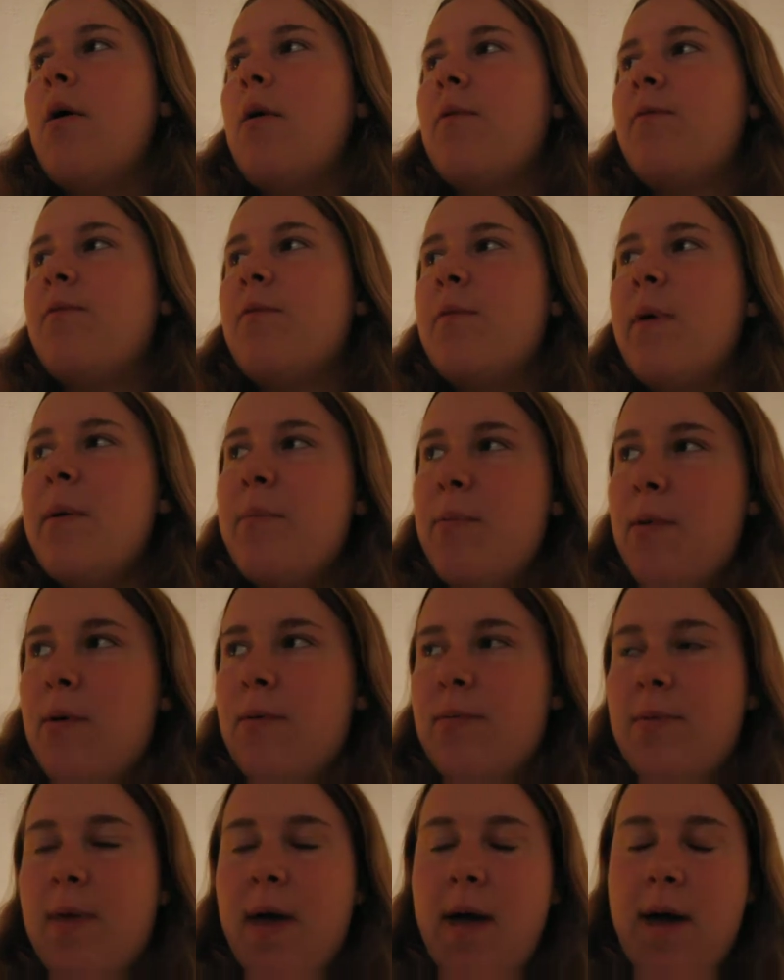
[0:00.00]
for my
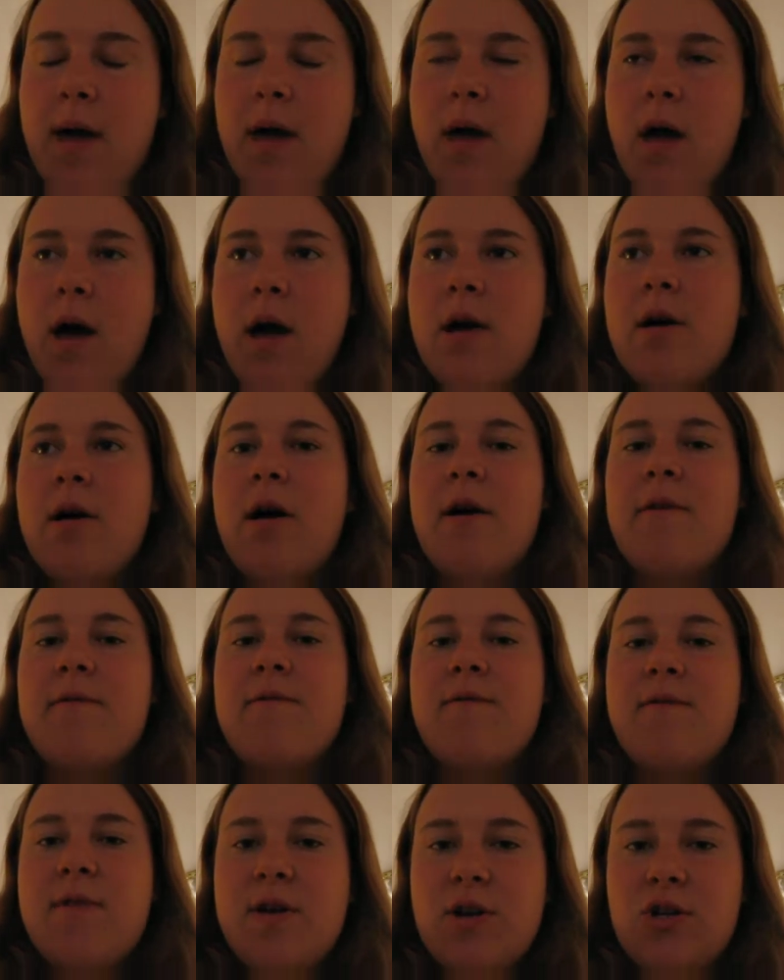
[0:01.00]
birthday, I got
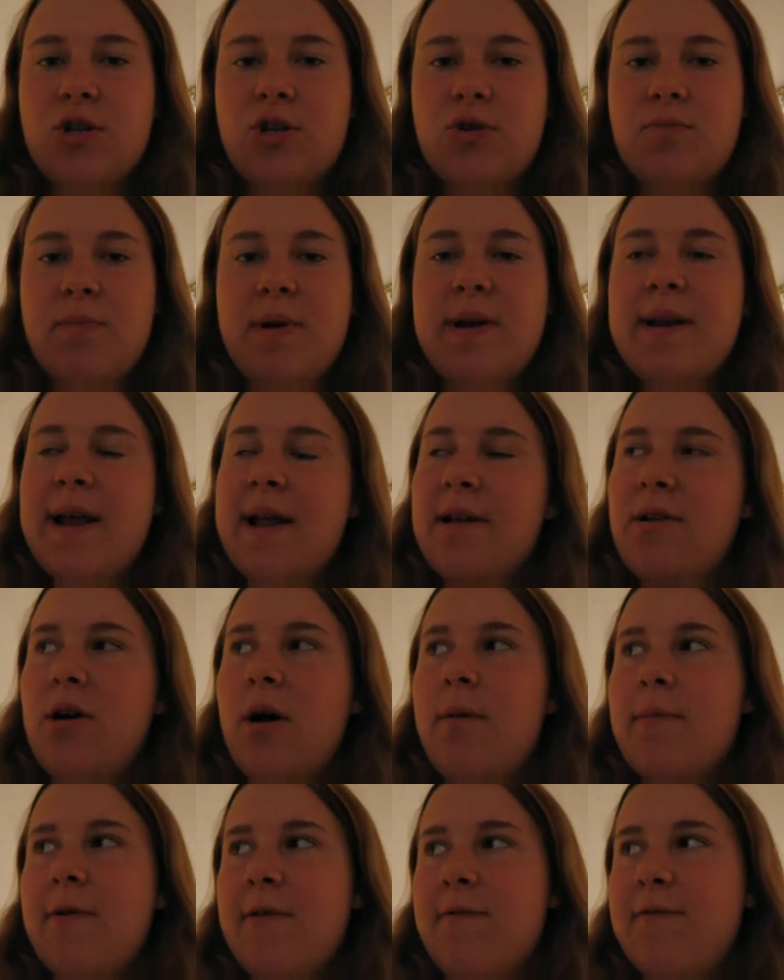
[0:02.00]
fish. My dad
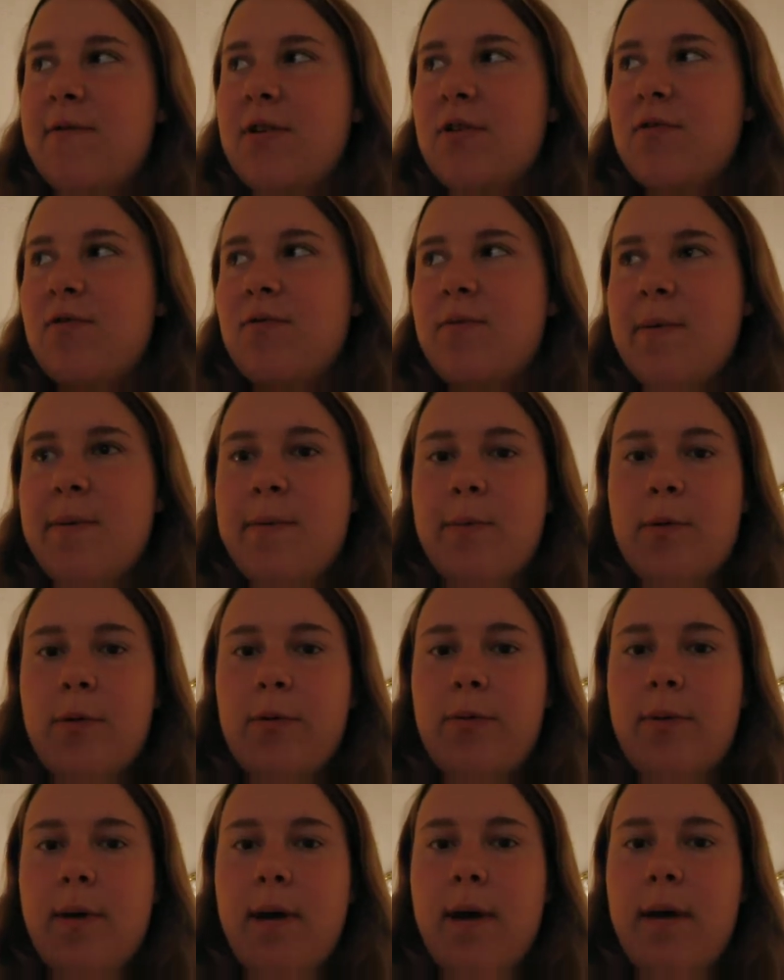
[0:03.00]
got me fish for my
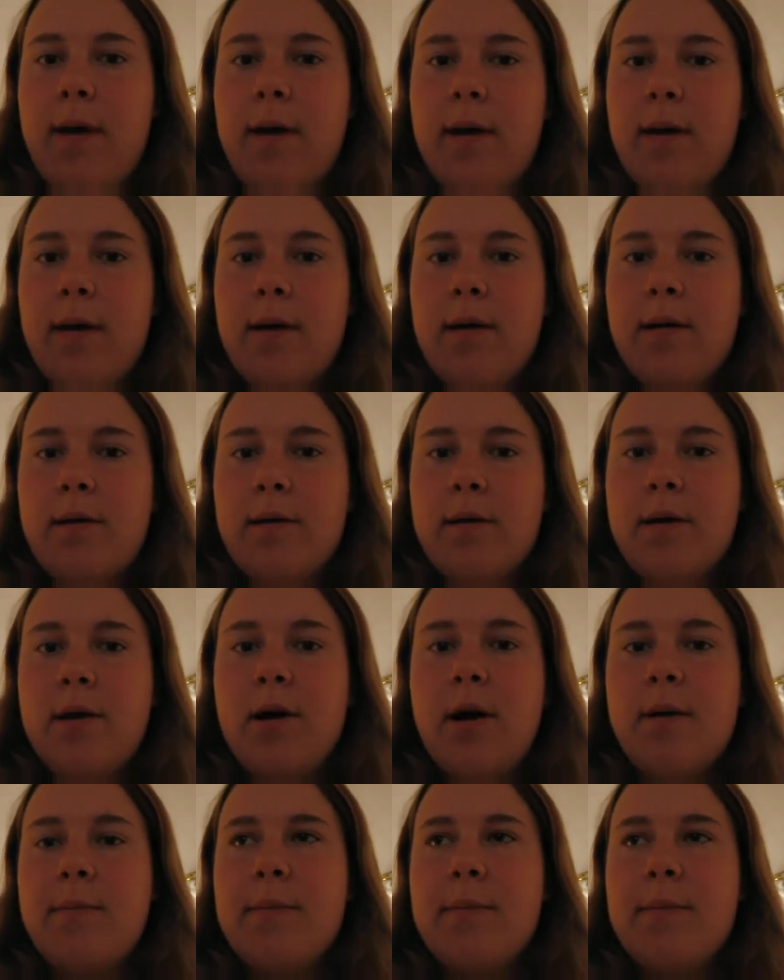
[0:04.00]
birthday. He got